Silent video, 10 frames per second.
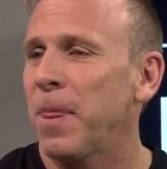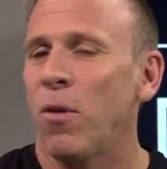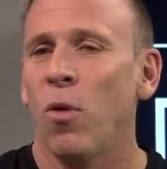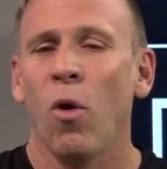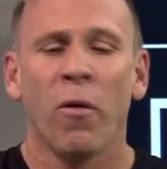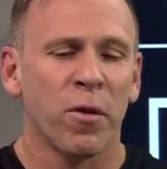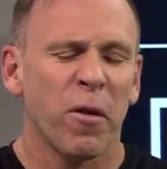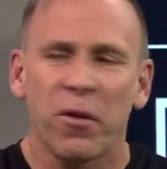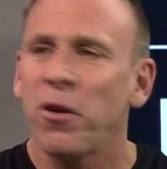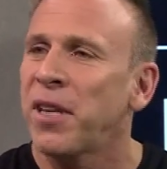or for a
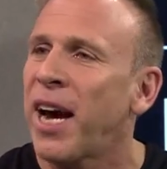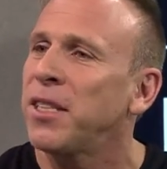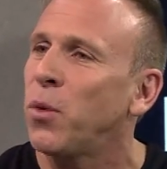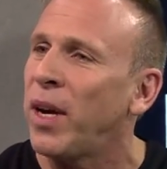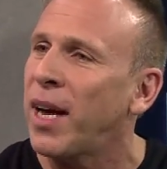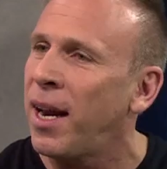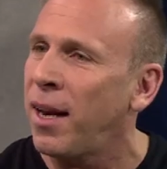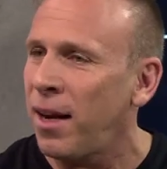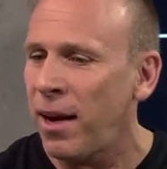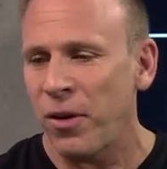few days a week.
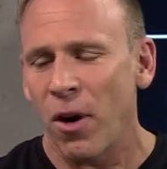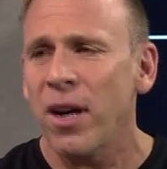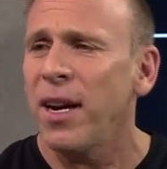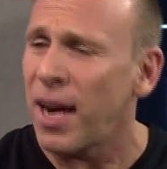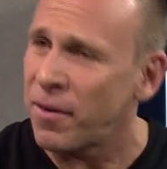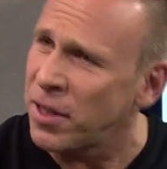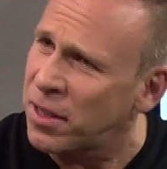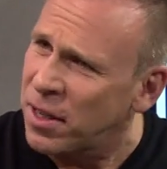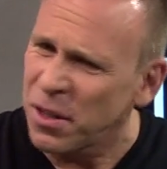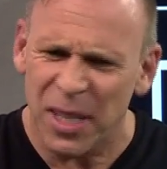And if you are going to have it,
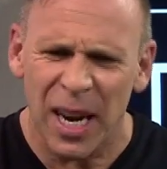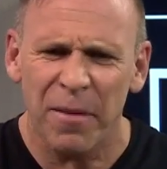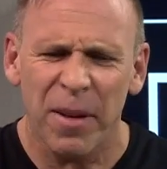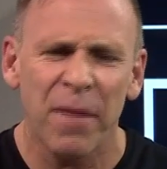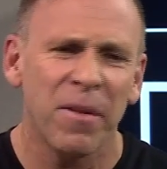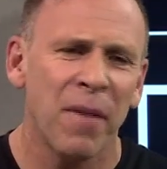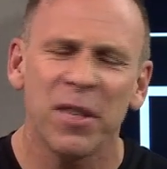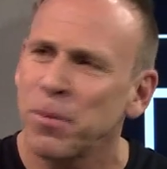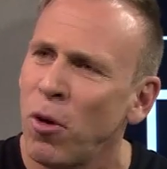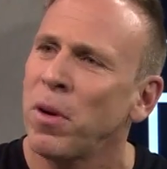just have a
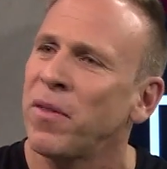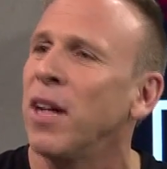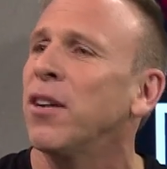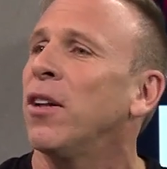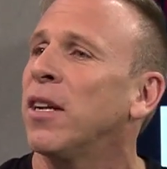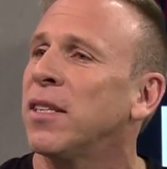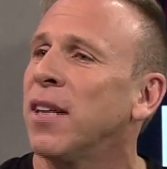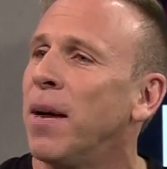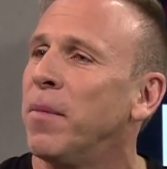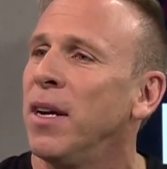small bit of alcohol at a
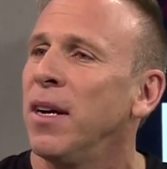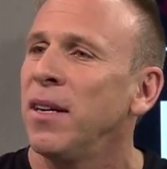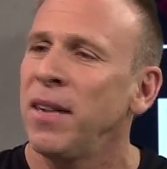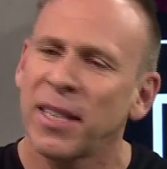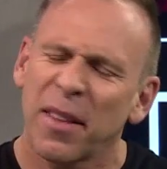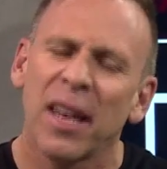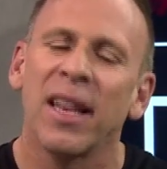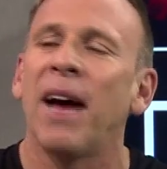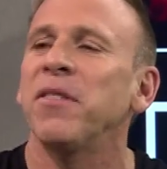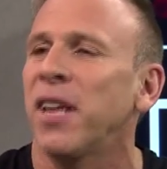time. Let's get that
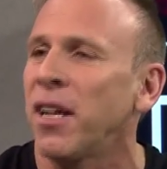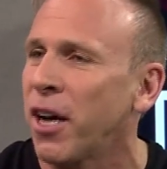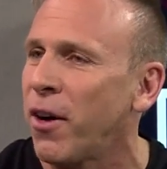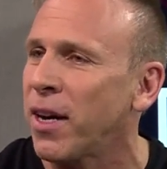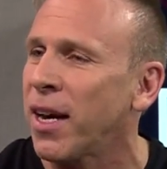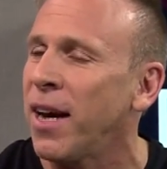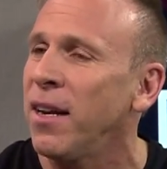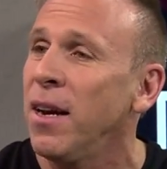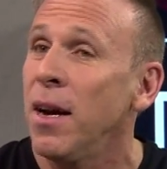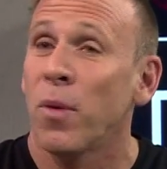lifestyle going again.
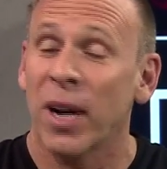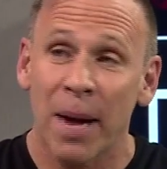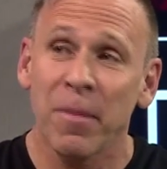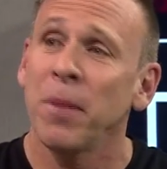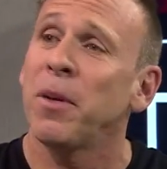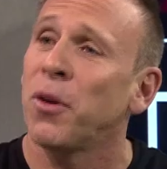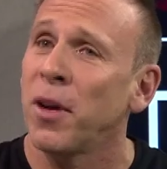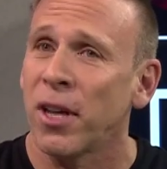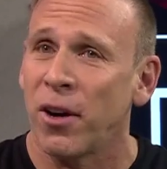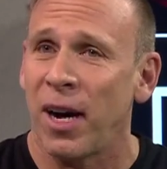What I am going to be doing
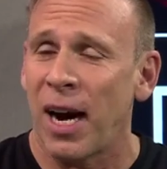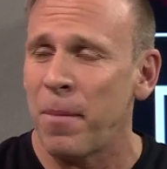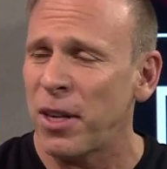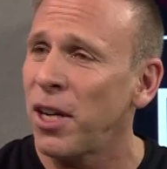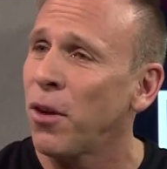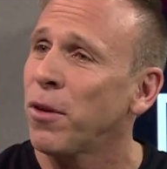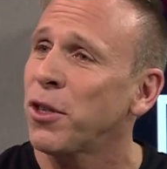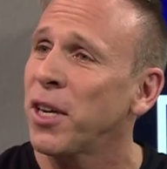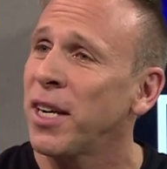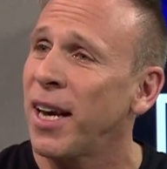though, I'm actually
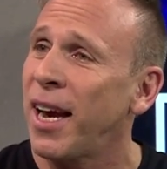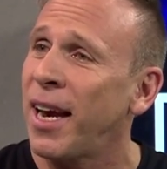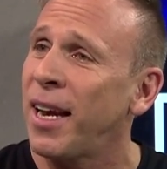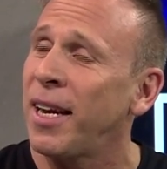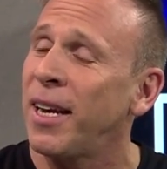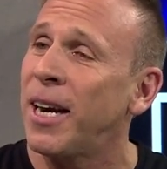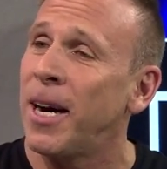launching a